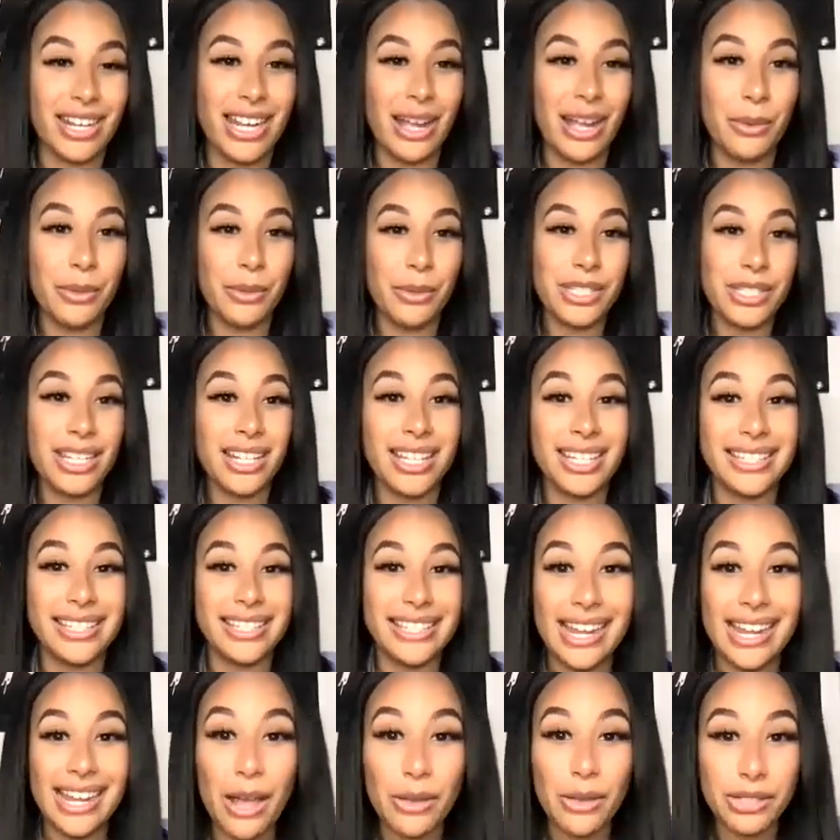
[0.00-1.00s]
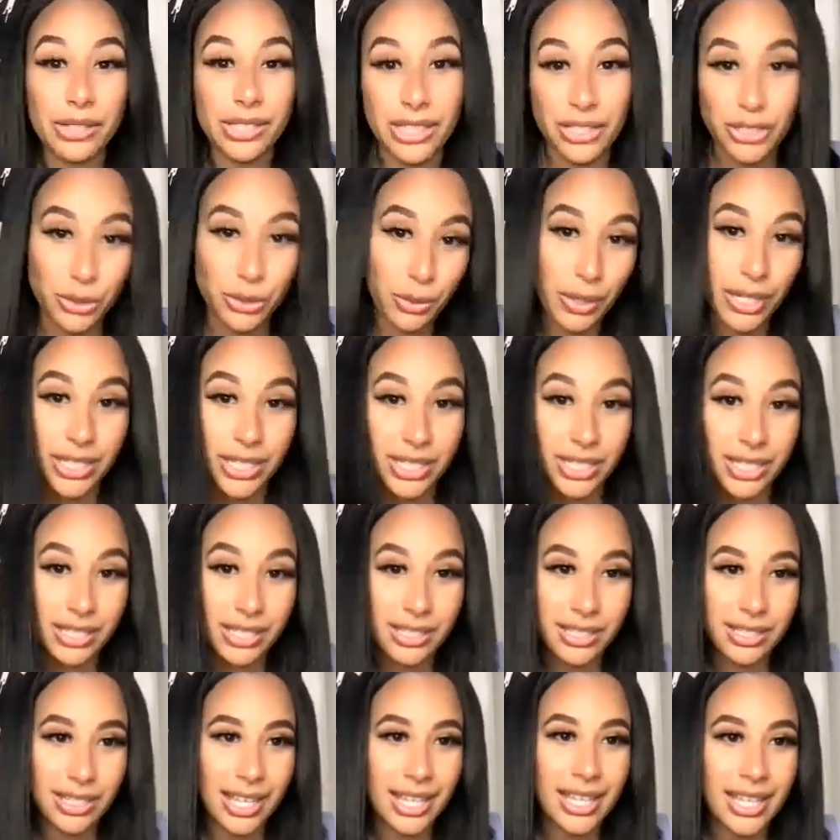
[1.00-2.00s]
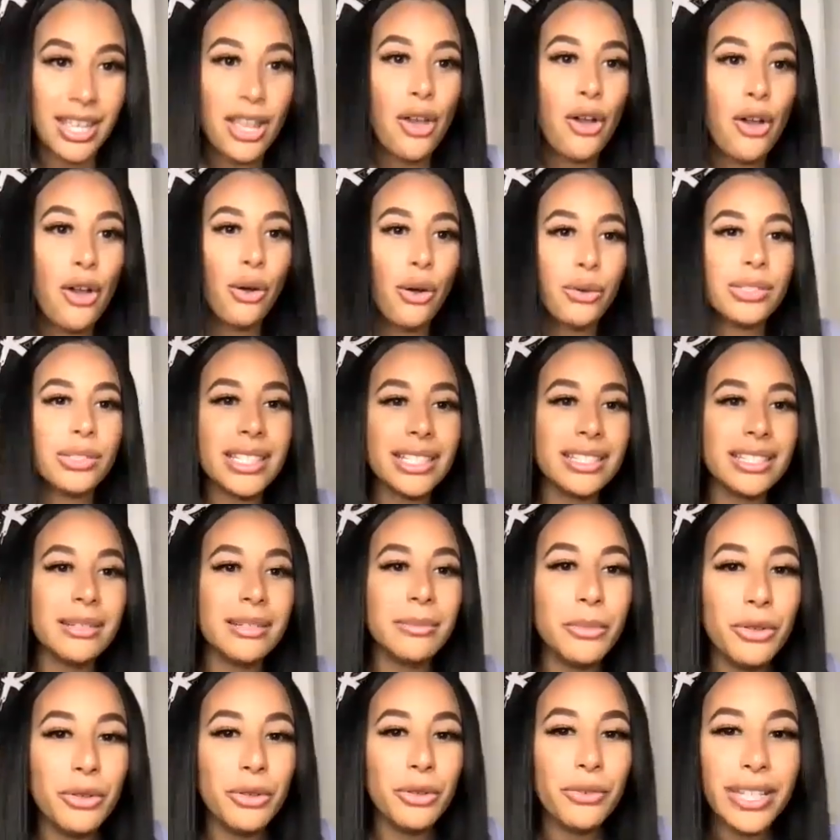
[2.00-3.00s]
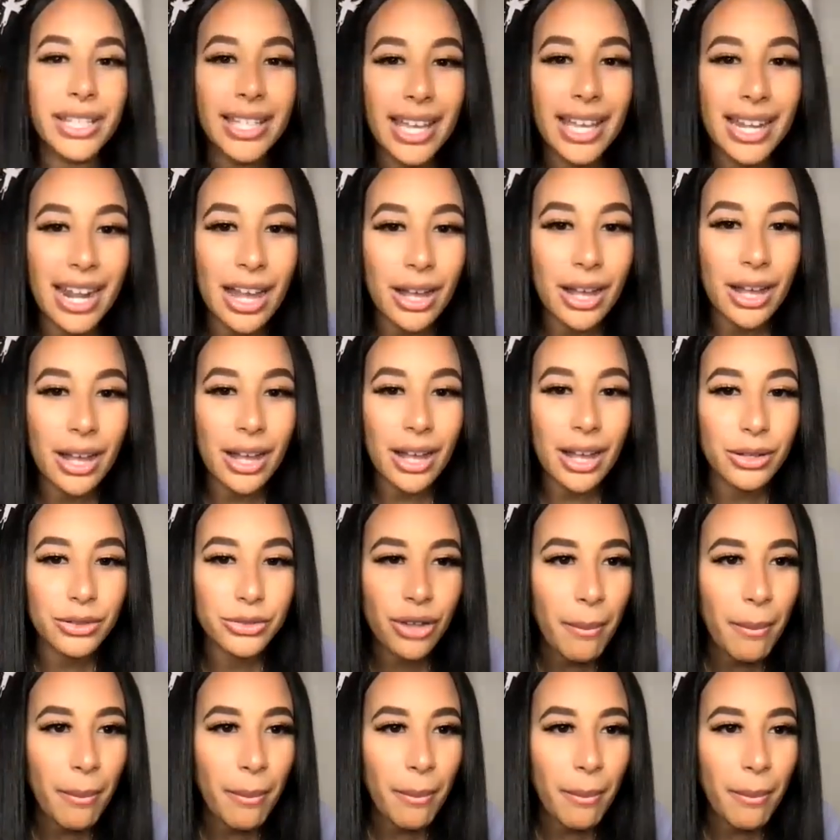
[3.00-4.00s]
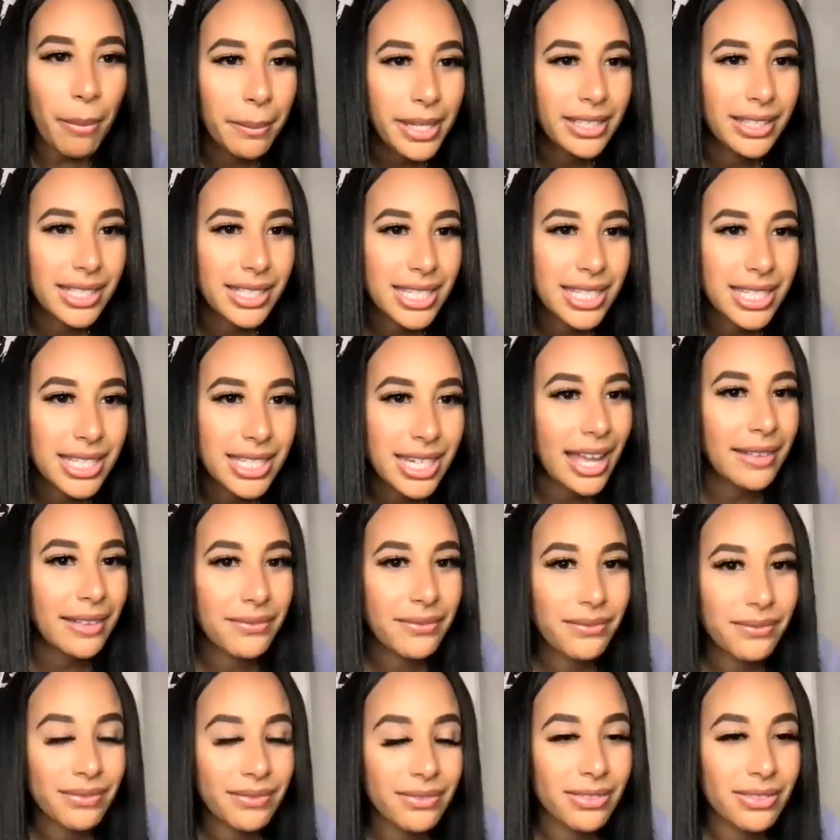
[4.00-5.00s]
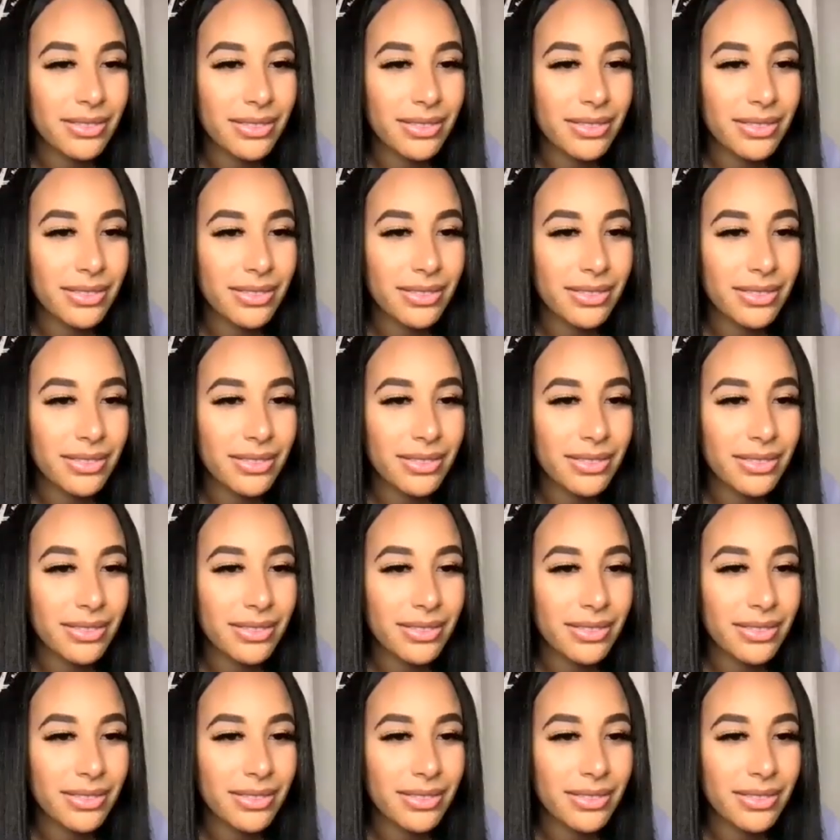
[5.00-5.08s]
Right, I was in a Get Out situation. Yeah, who's seen the movie Get Out? Drop a me in the chat.